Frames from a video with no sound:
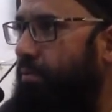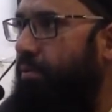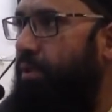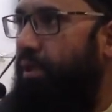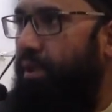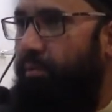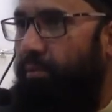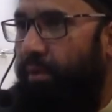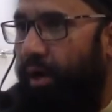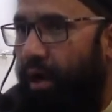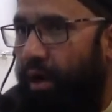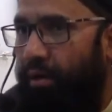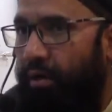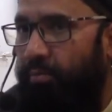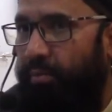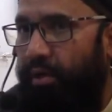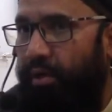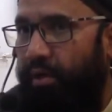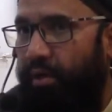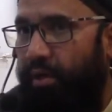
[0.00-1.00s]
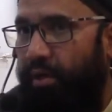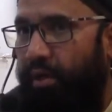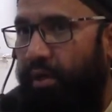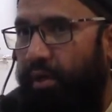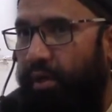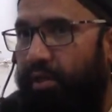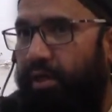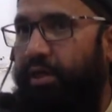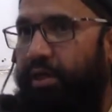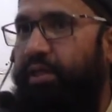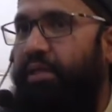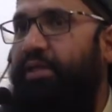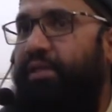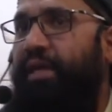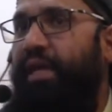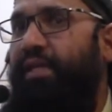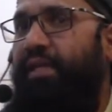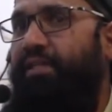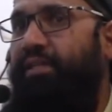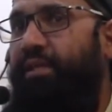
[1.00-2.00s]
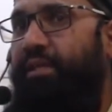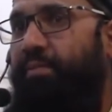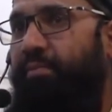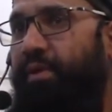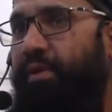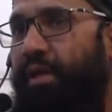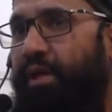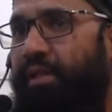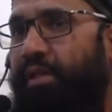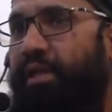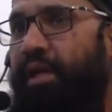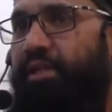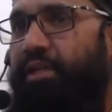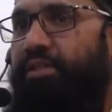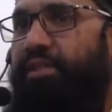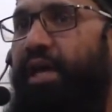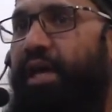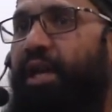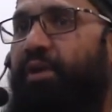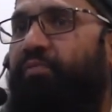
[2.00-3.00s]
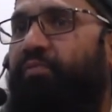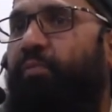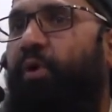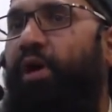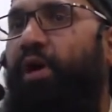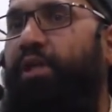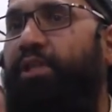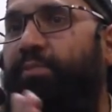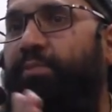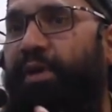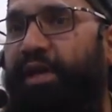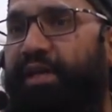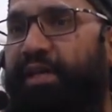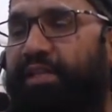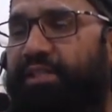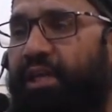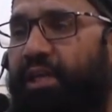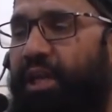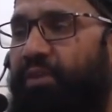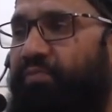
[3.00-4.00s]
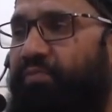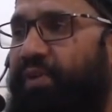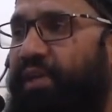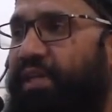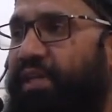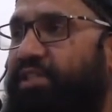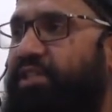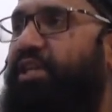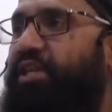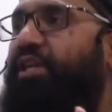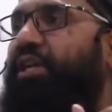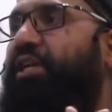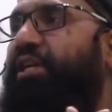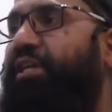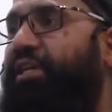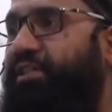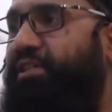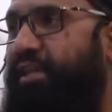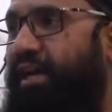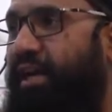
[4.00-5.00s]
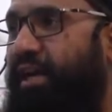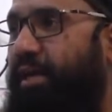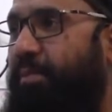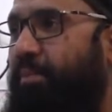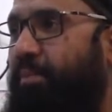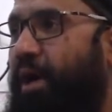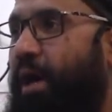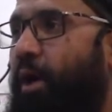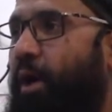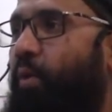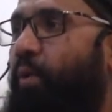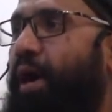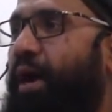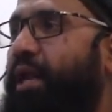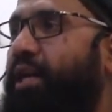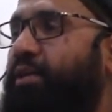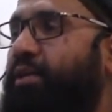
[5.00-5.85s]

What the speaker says: that he tells him that Salaf Ismail Salafi is the greatest alim, while